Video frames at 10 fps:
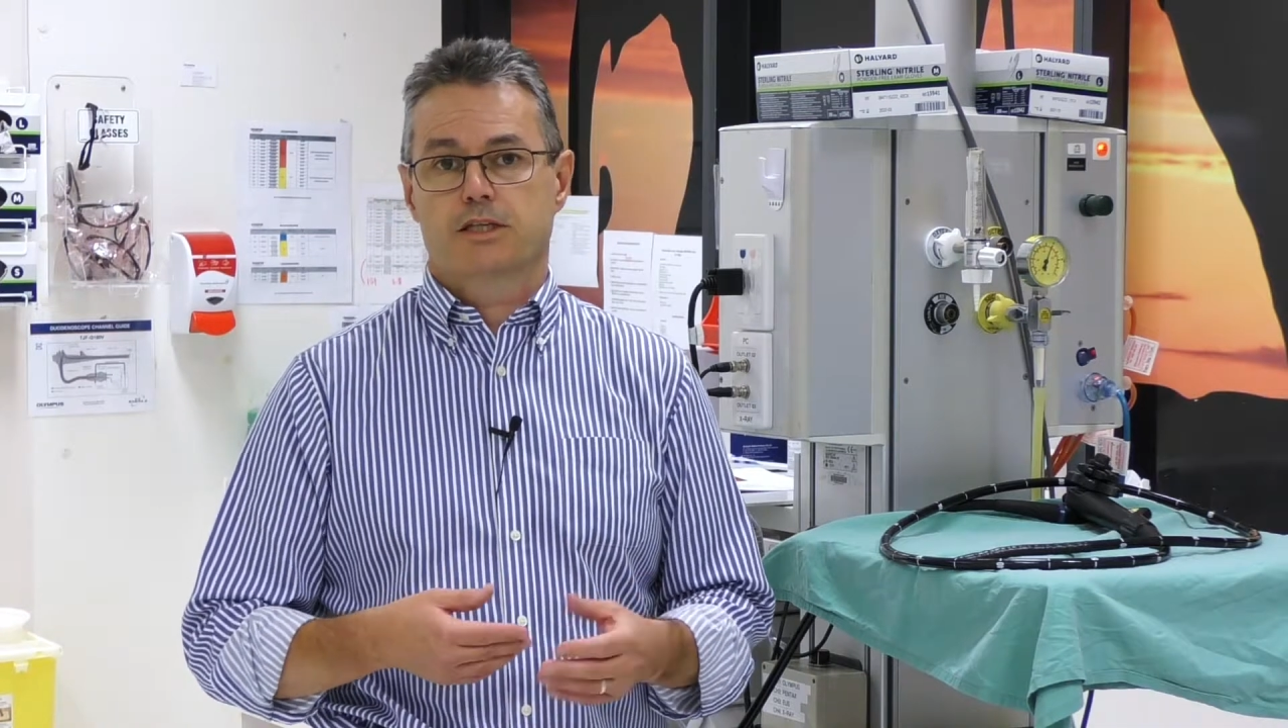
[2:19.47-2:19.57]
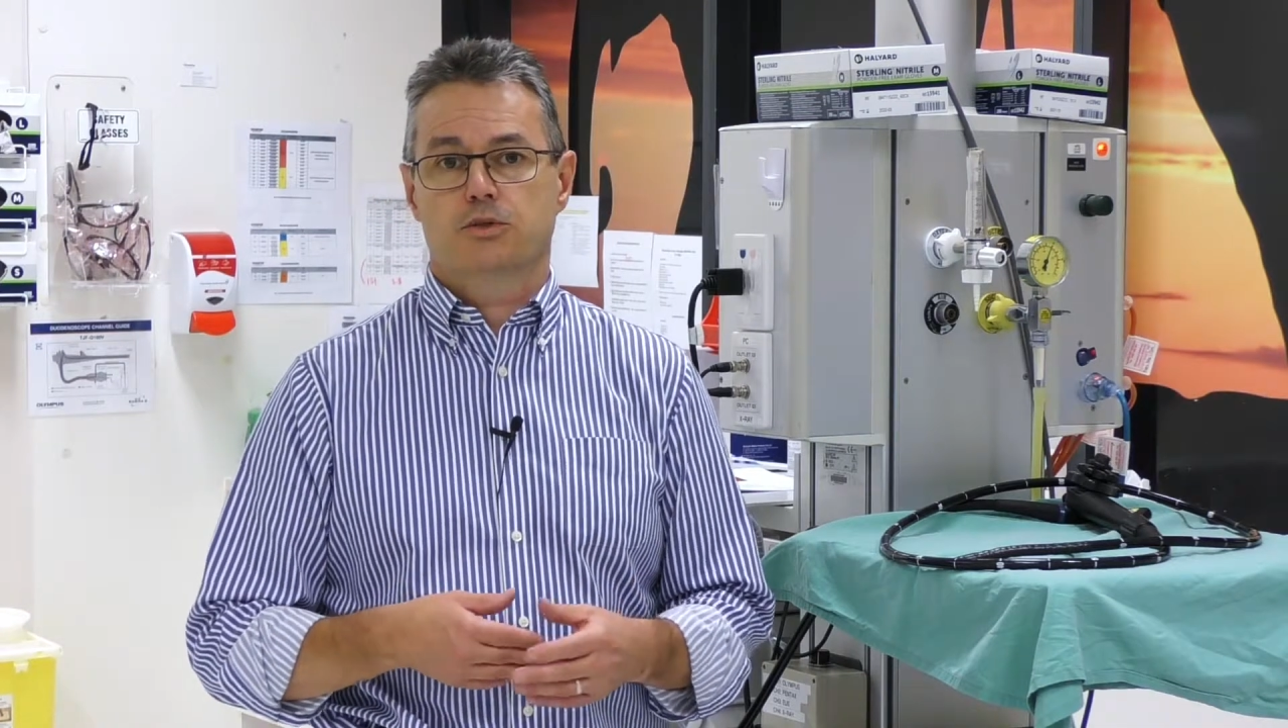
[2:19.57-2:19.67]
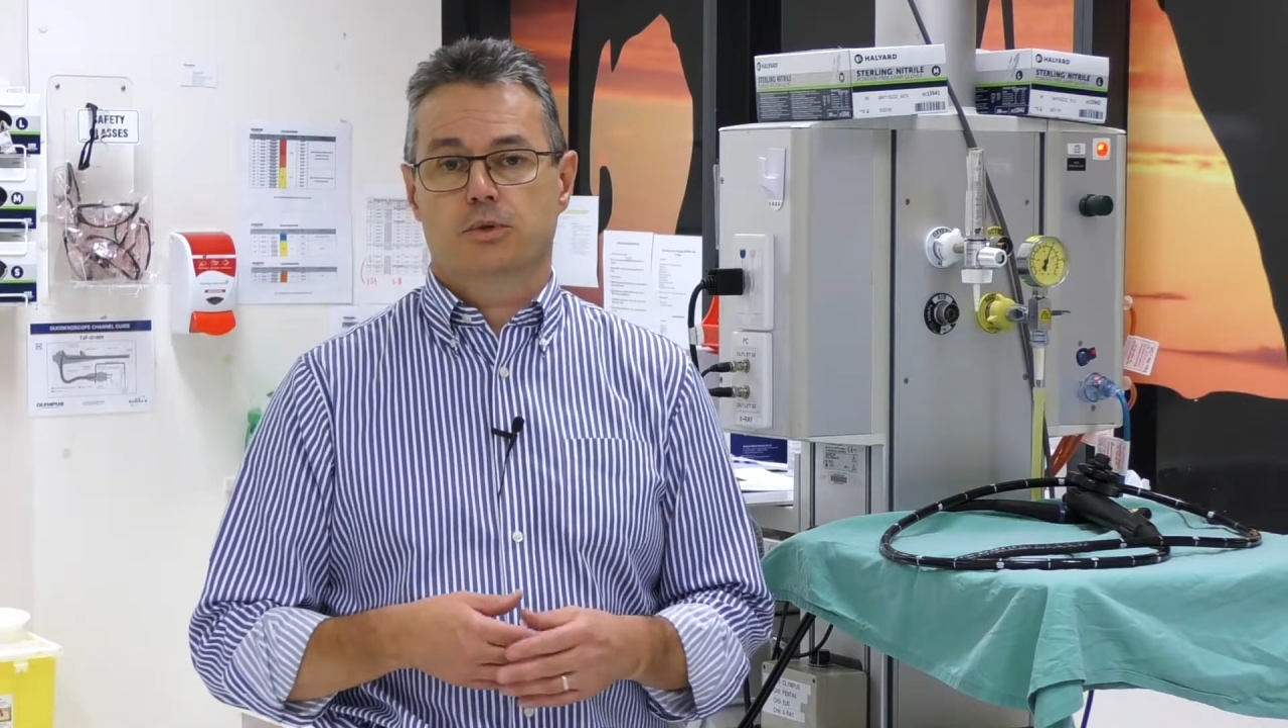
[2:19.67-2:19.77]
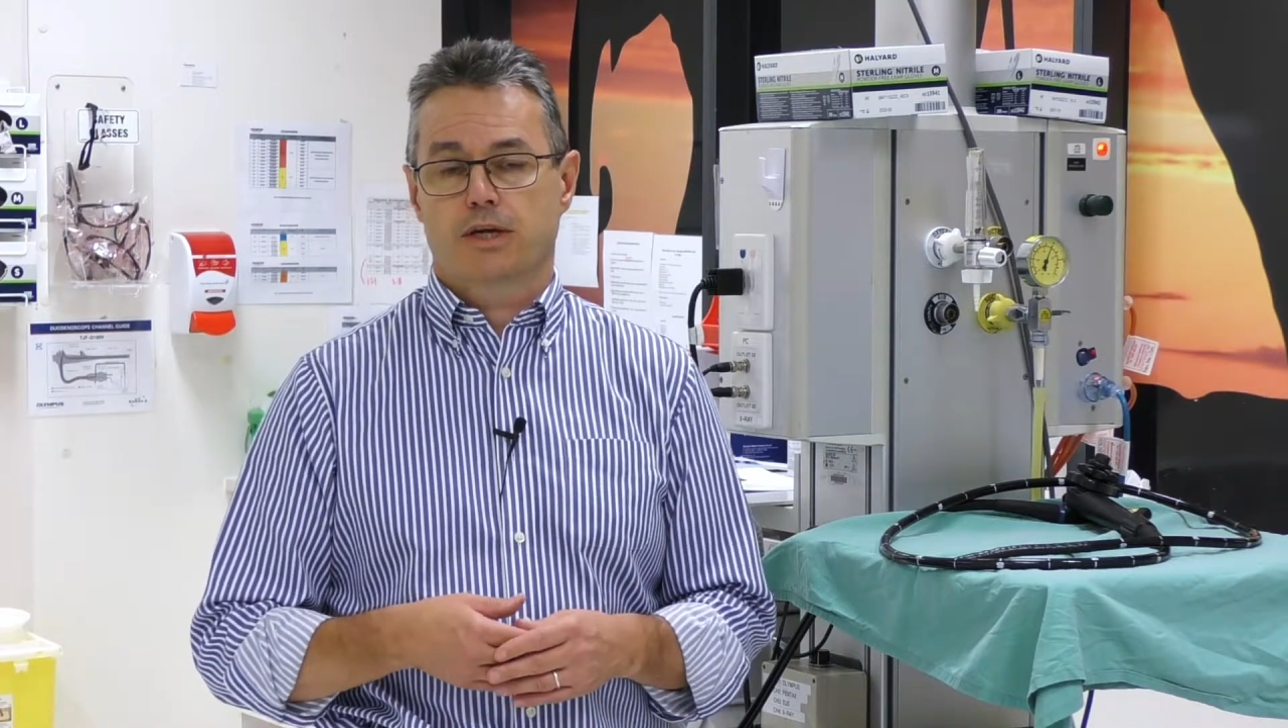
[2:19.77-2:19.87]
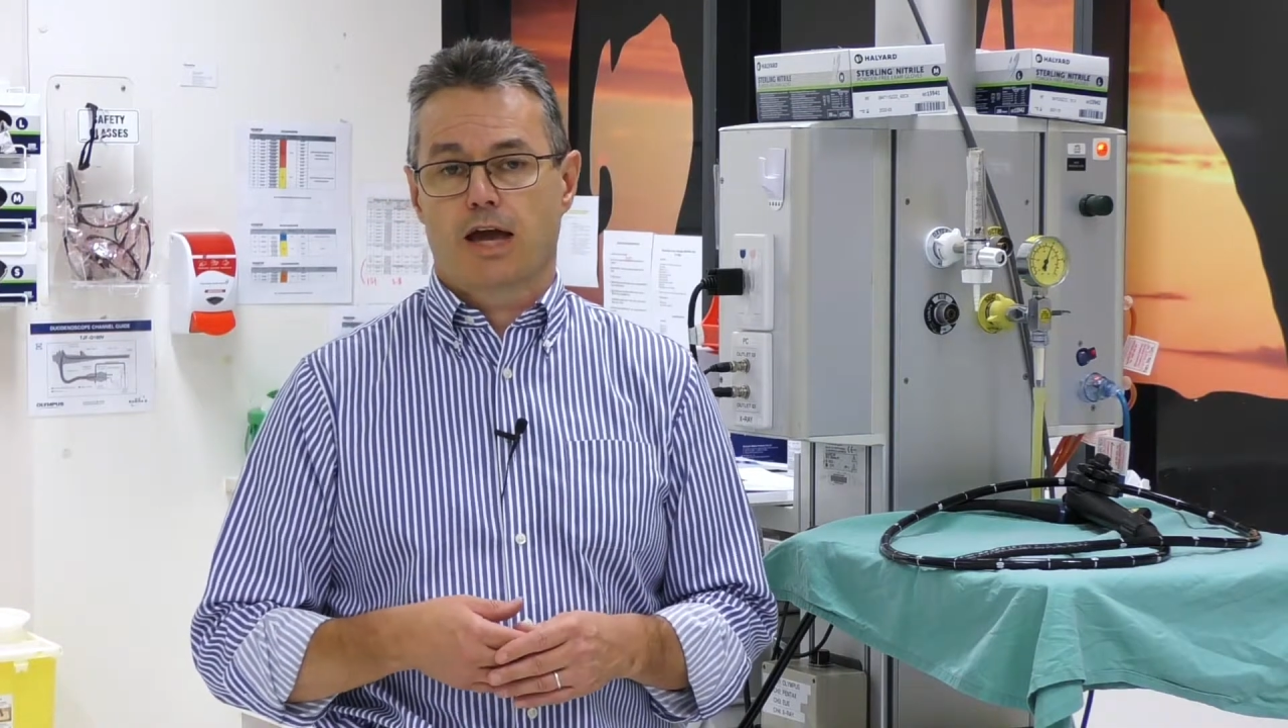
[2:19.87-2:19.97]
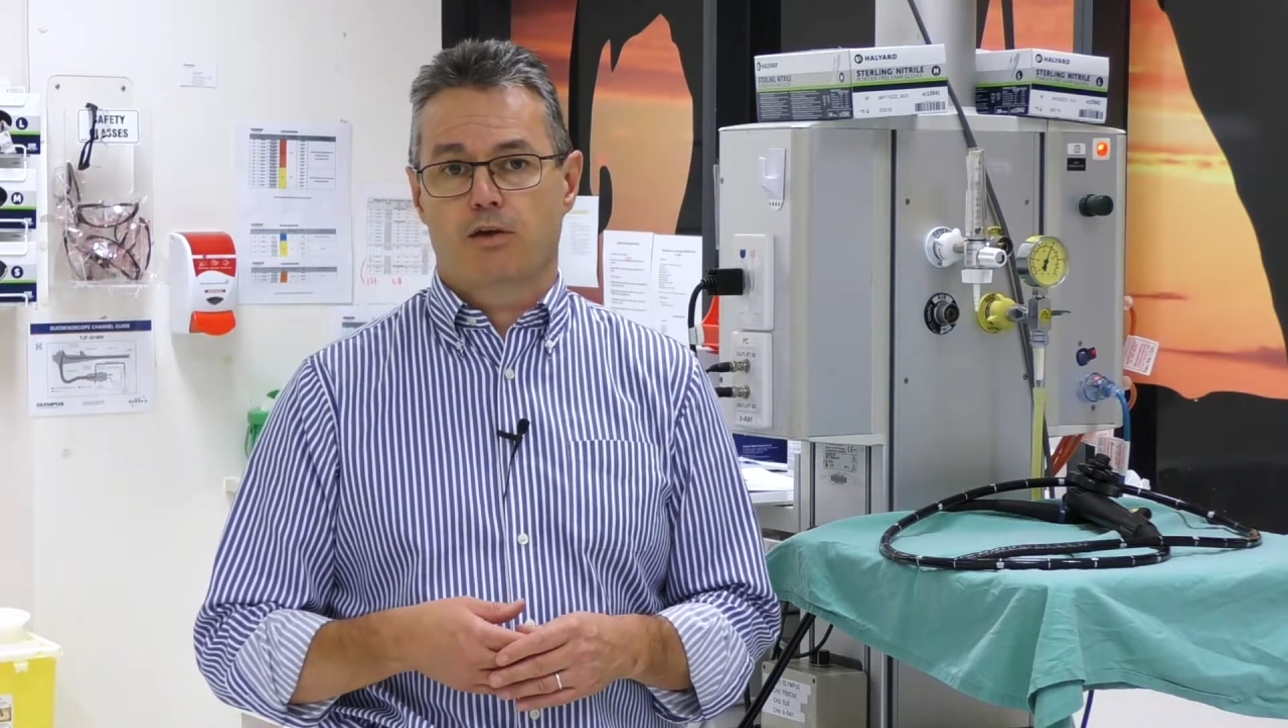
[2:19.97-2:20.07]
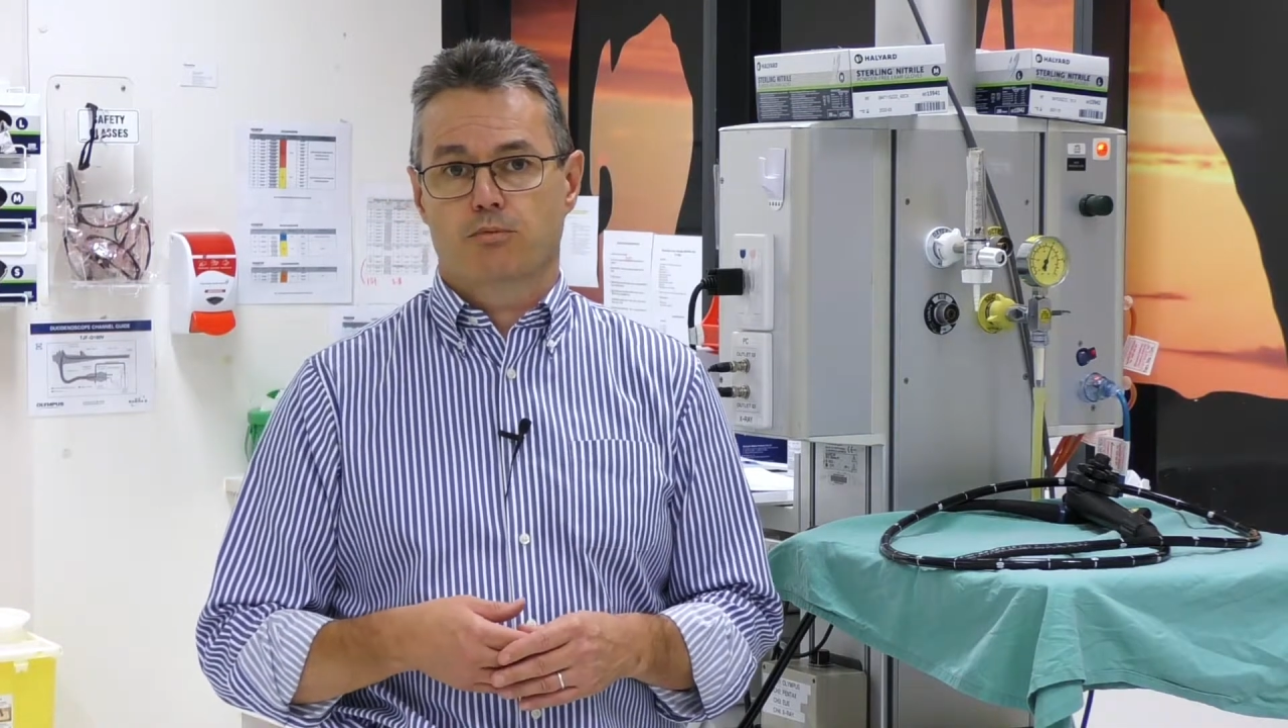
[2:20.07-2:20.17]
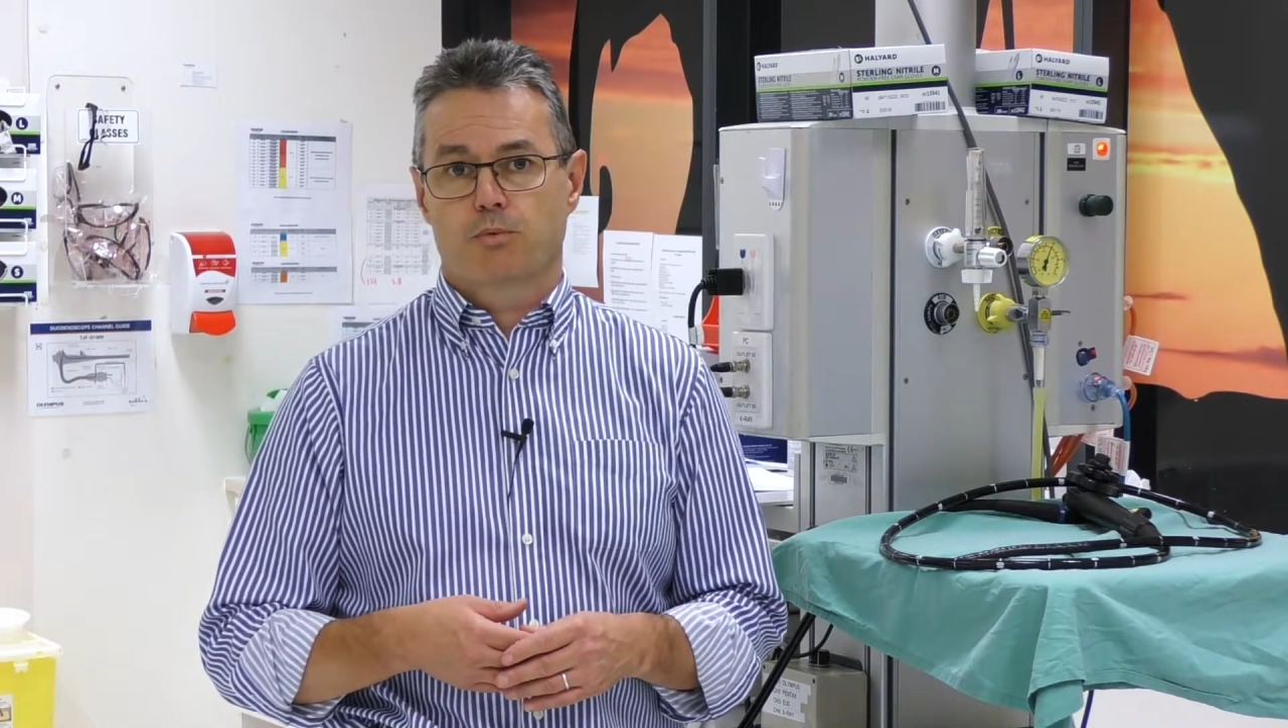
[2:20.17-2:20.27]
into account